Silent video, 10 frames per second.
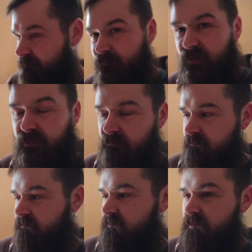but
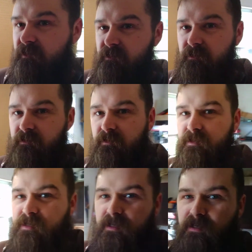
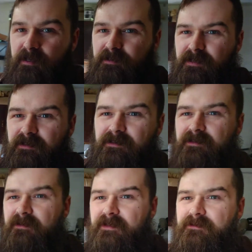as I get, you
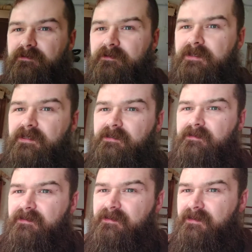know, I threw
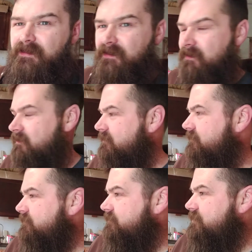
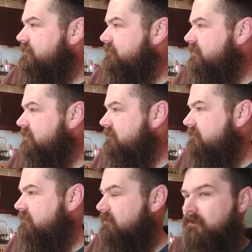some a
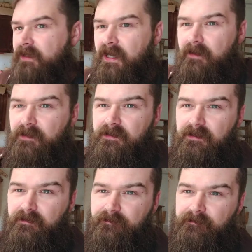little cabinet
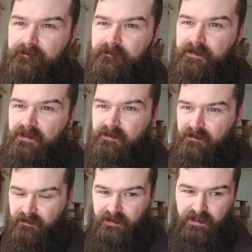up.
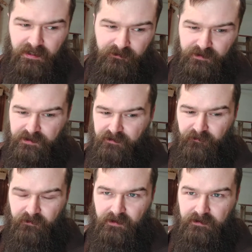All I had was the
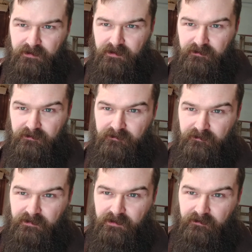front,
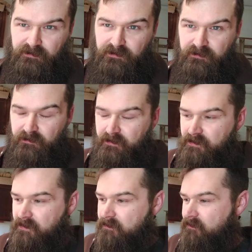you know, 2
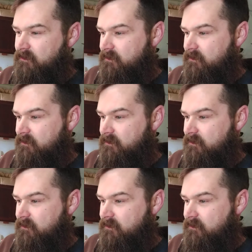doors, and